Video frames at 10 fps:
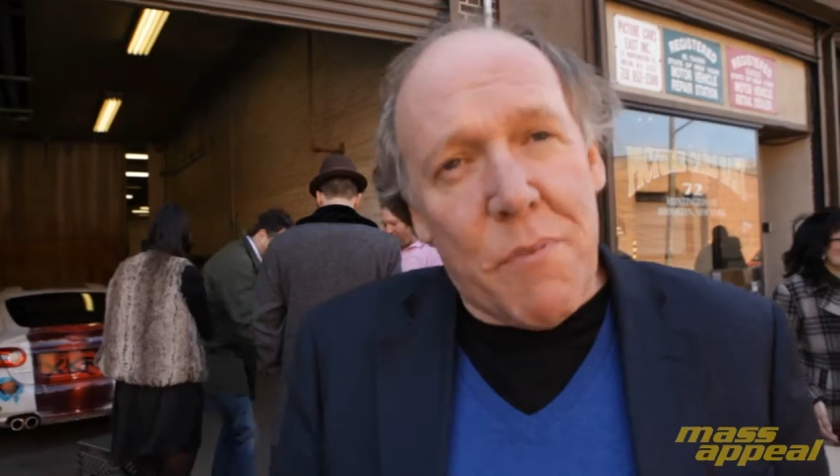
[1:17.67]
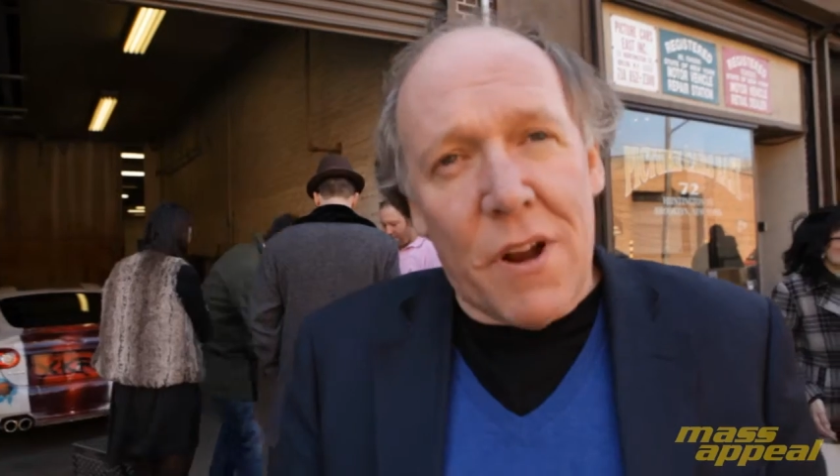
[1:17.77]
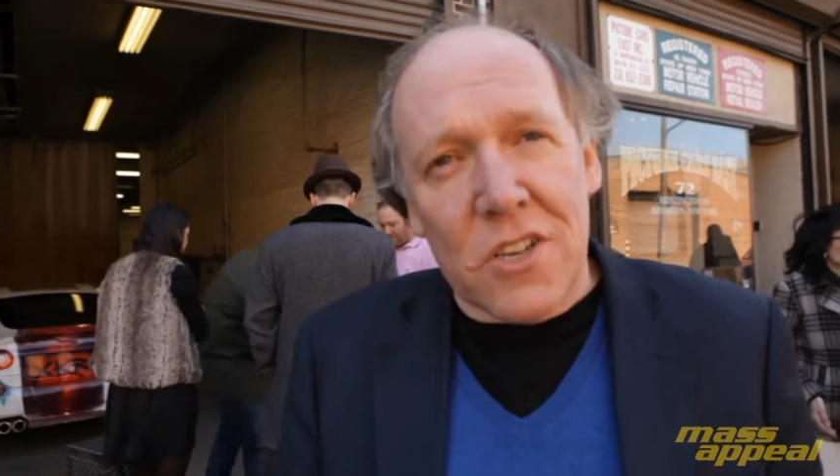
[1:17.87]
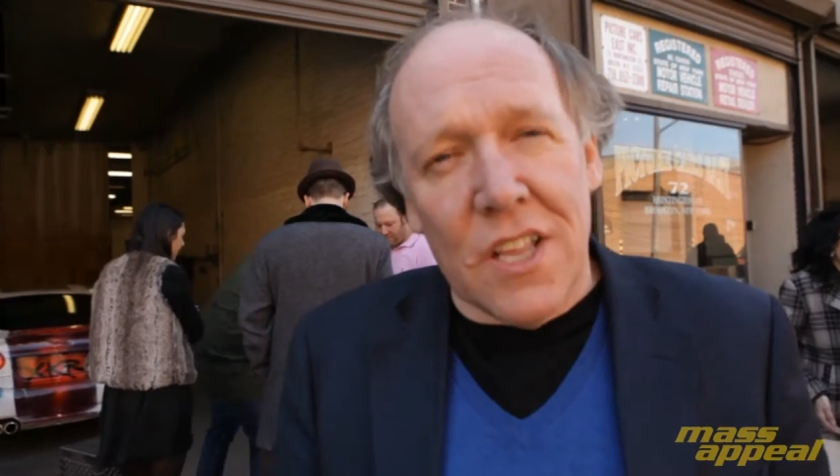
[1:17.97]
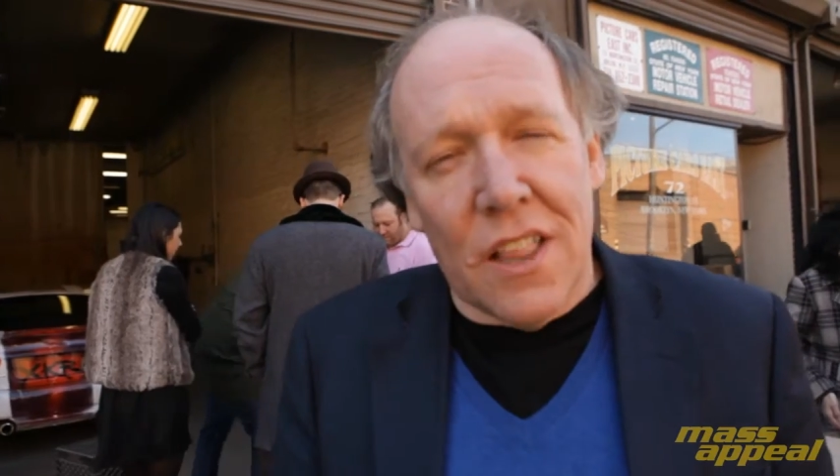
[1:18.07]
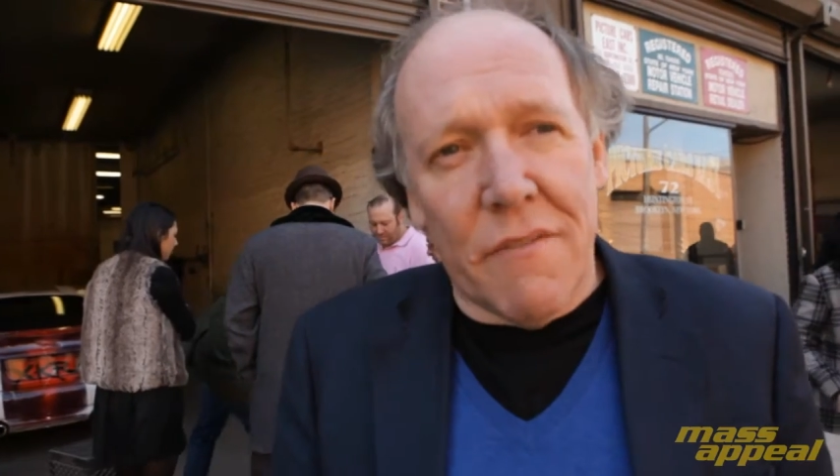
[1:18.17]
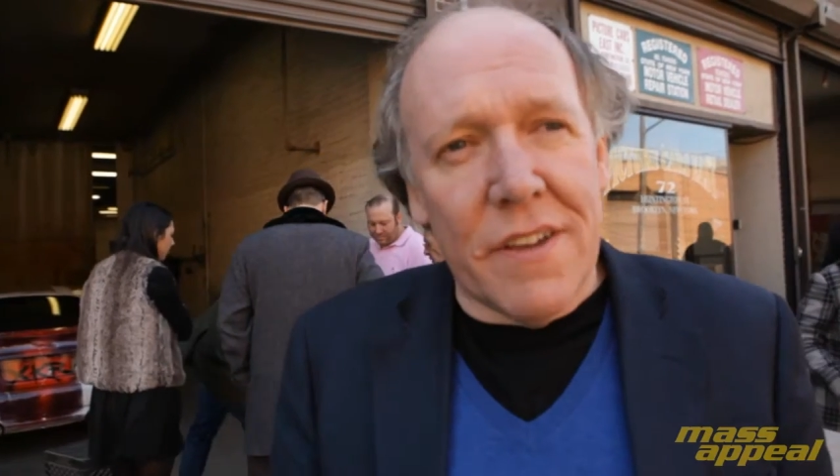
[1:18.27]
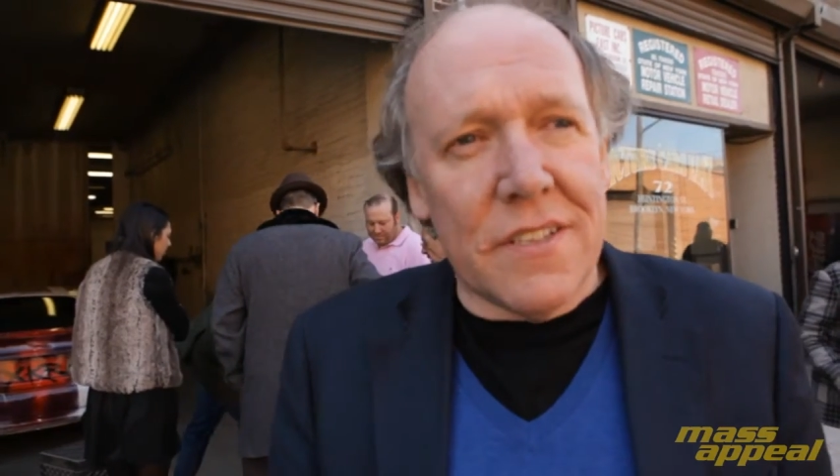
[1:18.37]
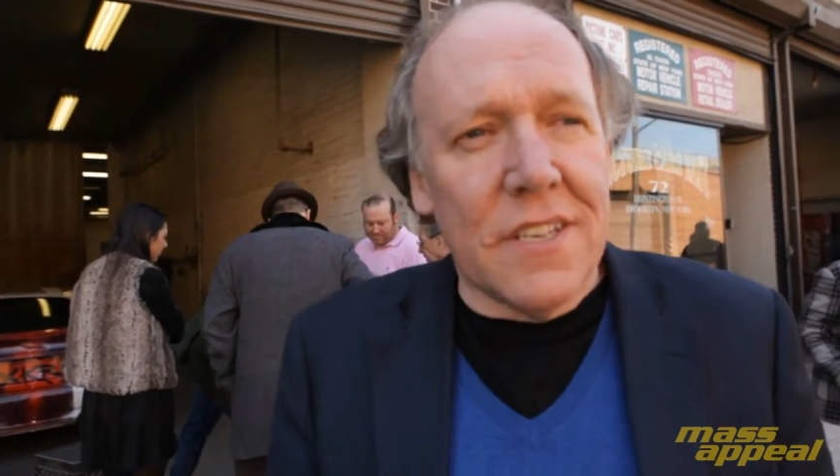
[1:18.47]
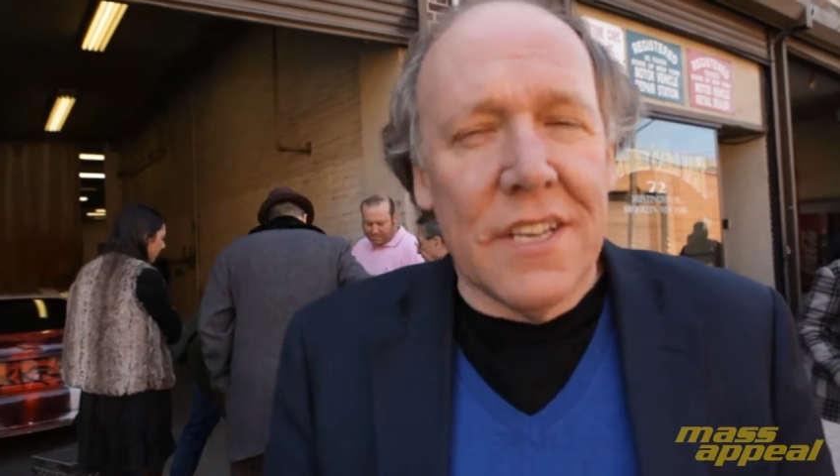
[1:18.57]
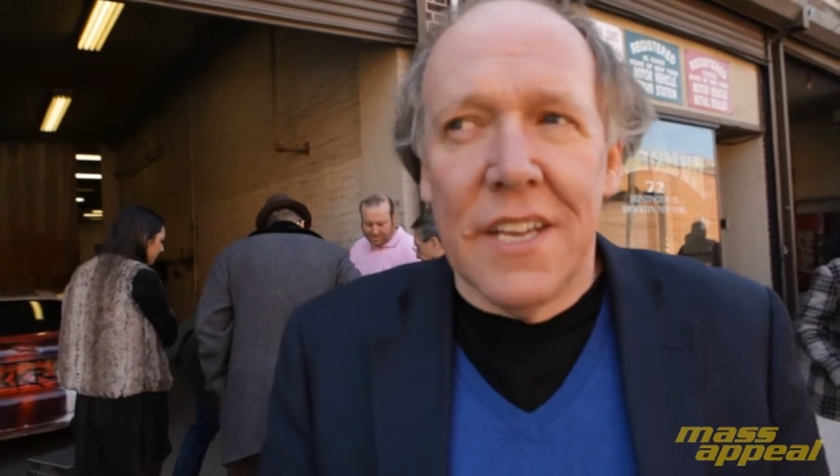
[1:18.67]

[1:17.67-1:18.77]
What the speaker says: personally love it,